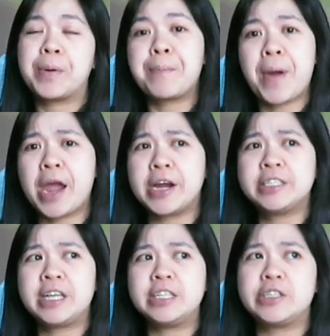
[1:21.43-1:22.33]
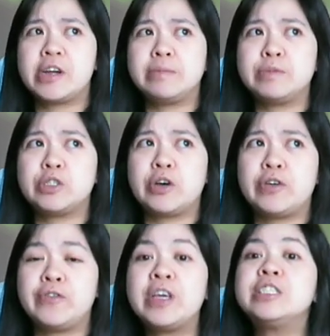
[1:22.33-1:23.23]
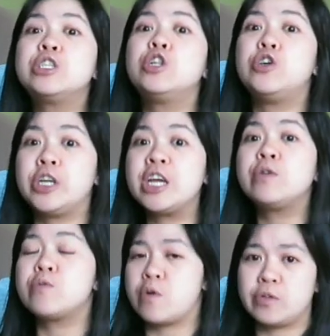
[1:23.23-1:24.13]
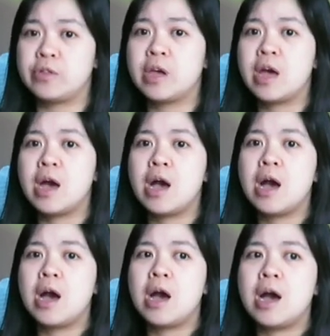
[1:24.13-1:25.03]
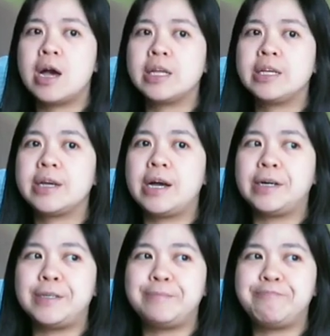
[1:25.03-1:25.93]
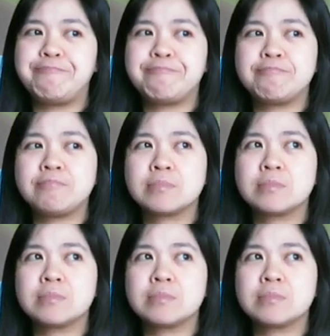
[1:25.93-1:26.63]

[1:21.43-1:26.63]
Prepared in terms of his learning growth, because